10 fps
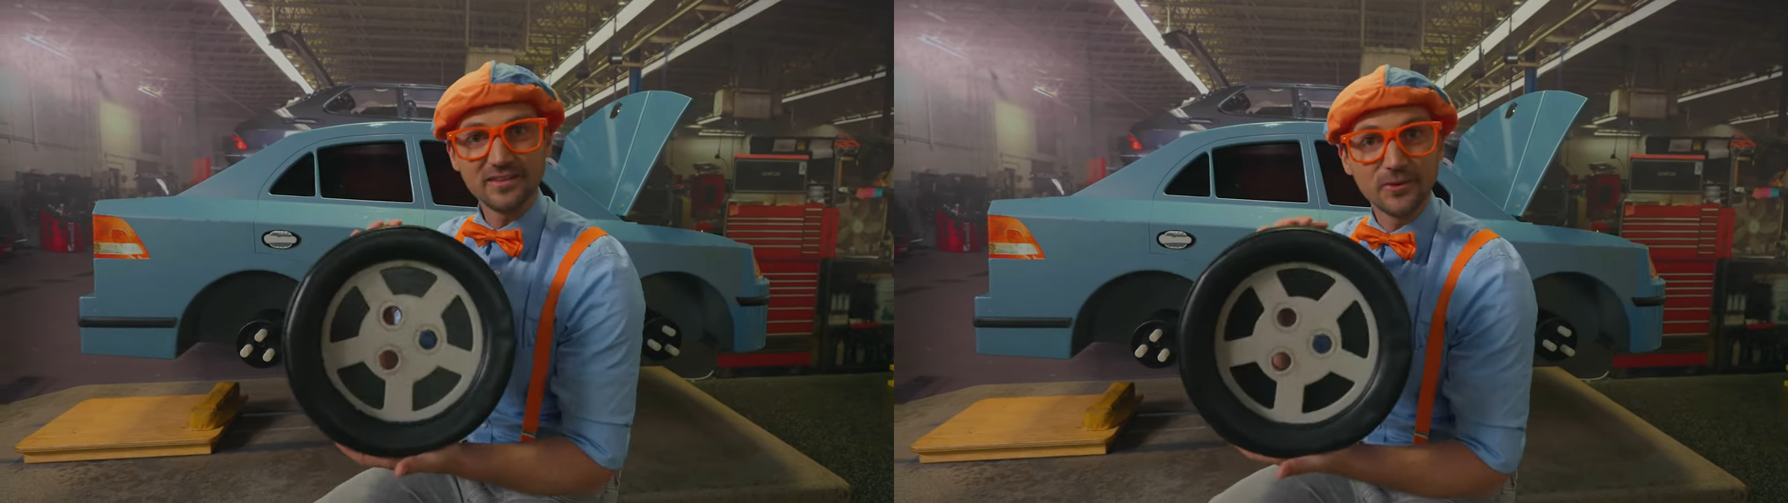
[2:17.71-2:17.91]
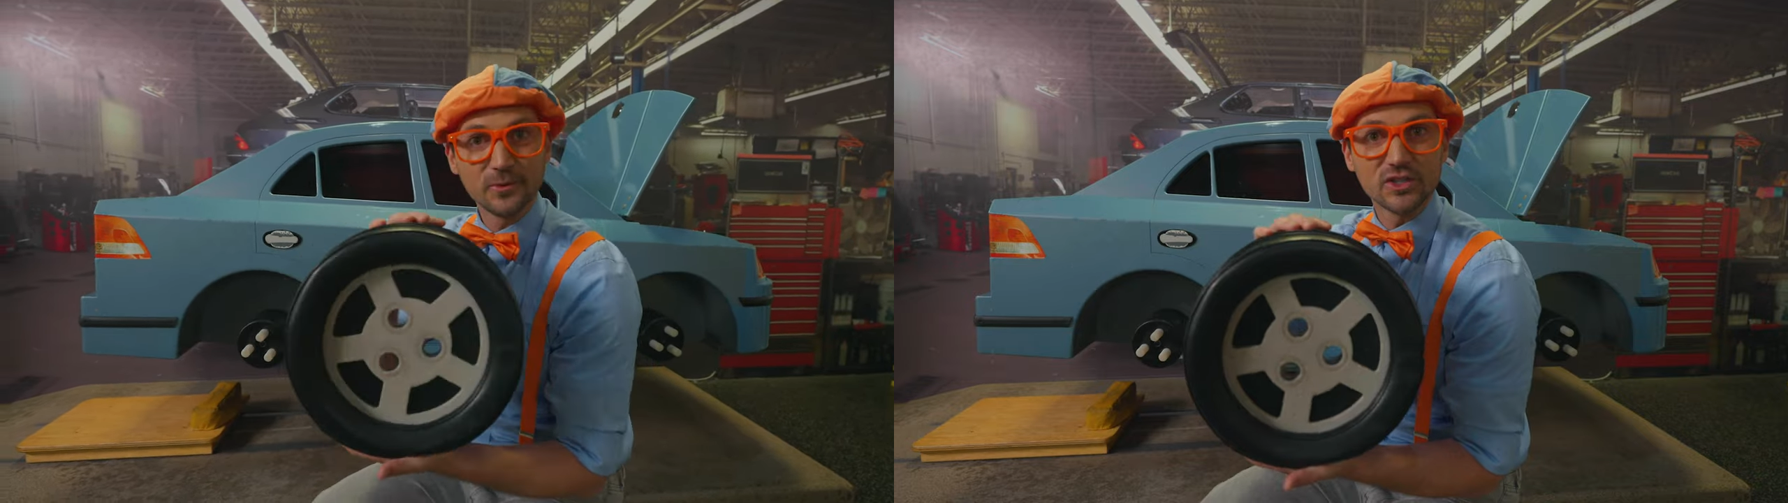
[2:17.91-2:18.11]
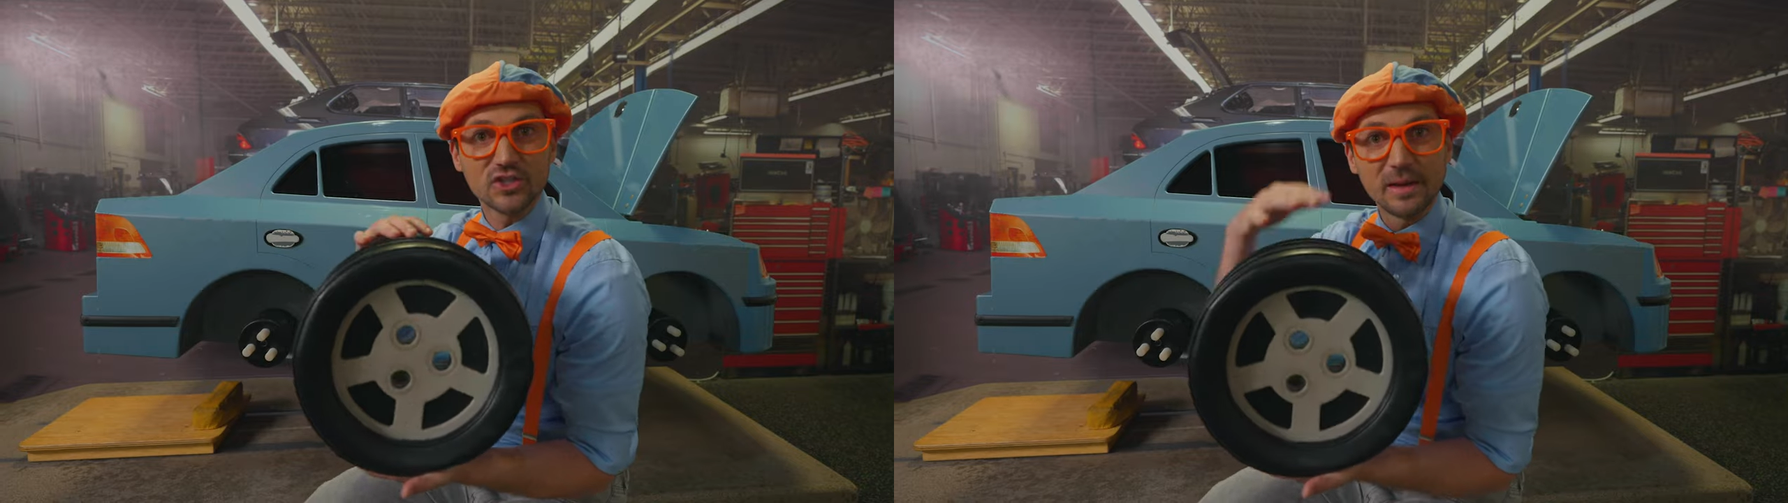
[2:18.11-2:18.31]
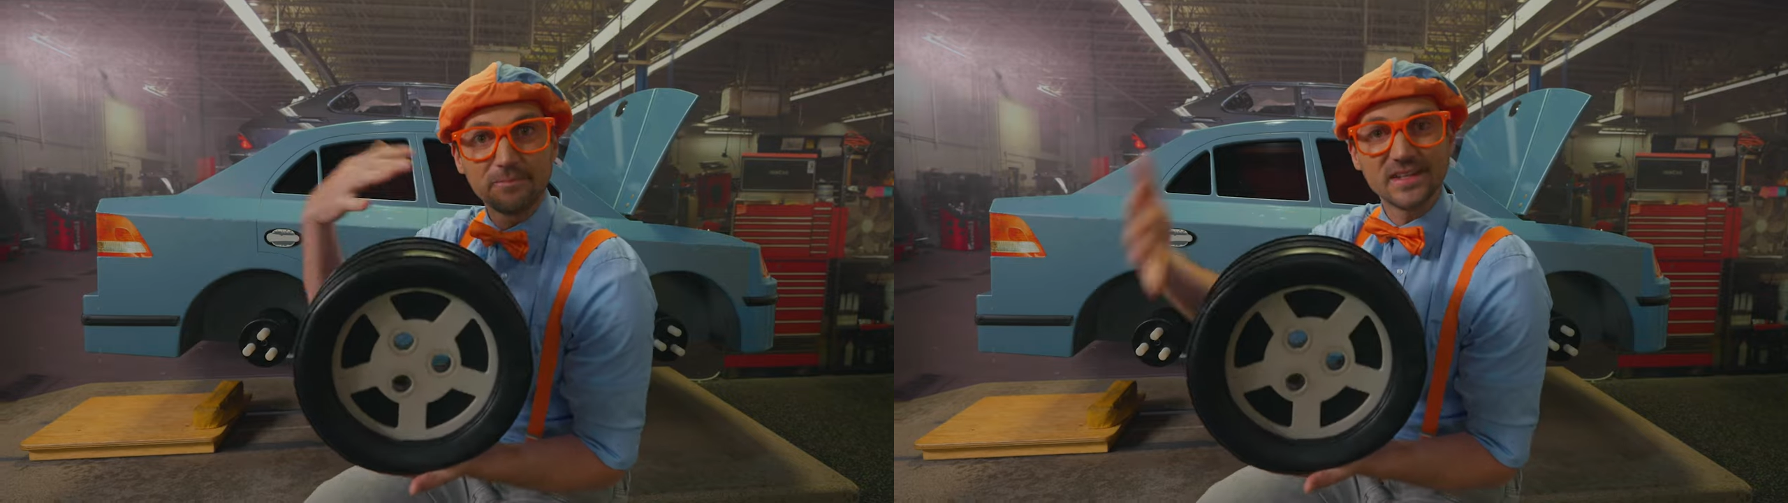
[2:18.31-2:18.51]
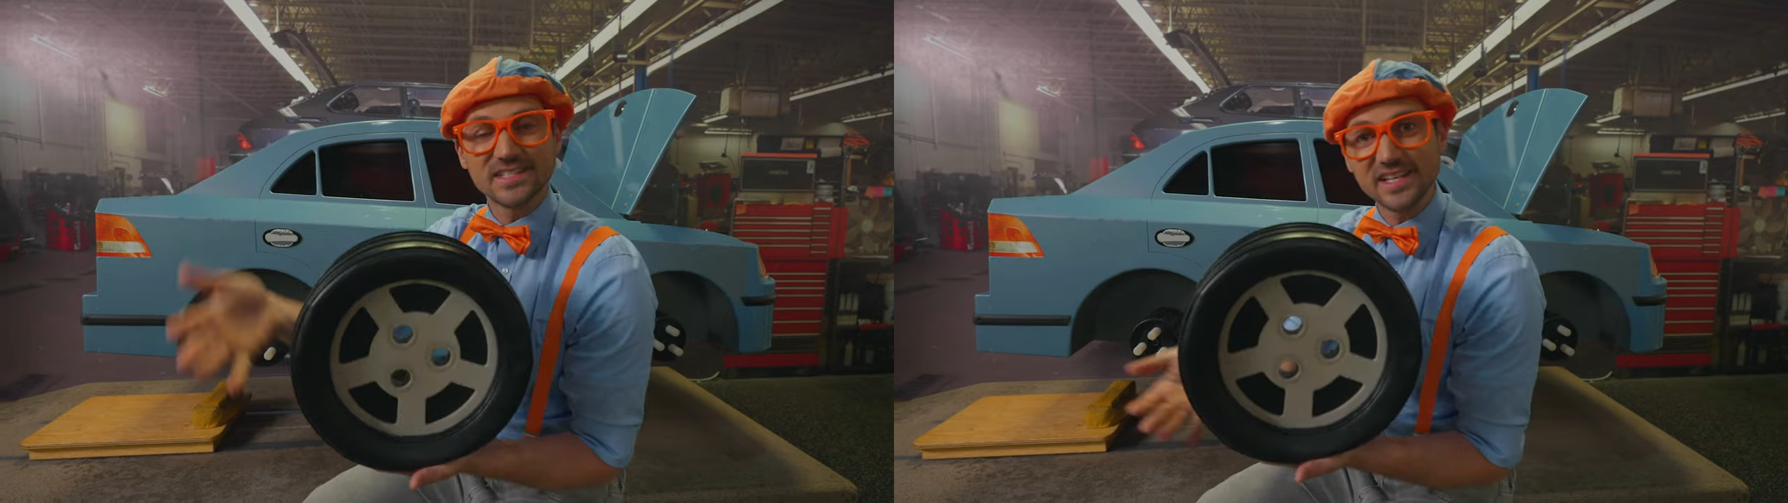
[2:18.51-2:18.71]
You know what shape
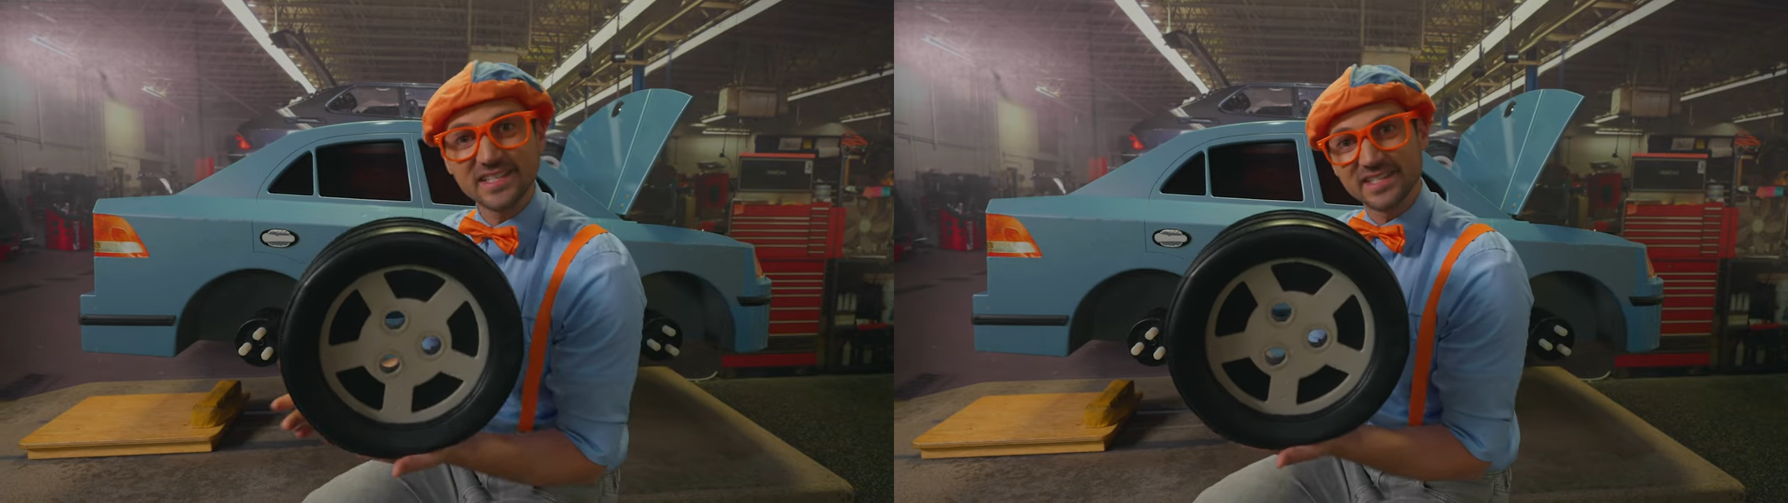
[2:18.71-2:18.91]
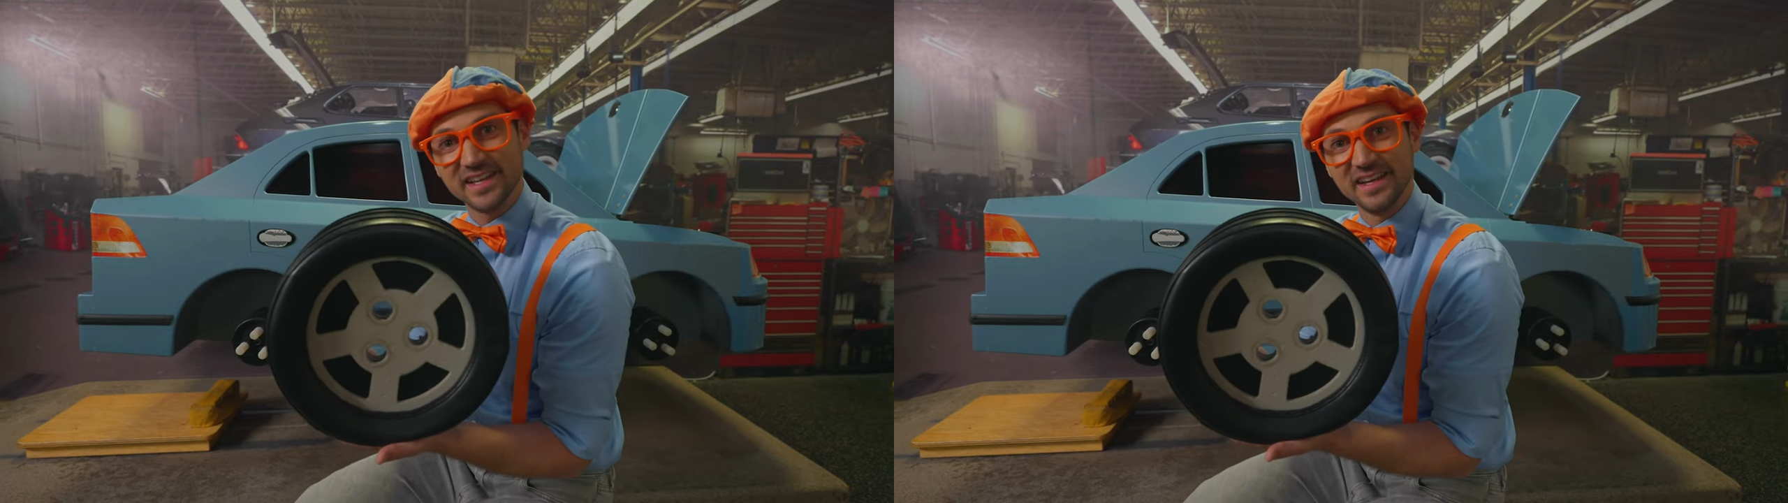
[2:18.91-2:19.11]
this is?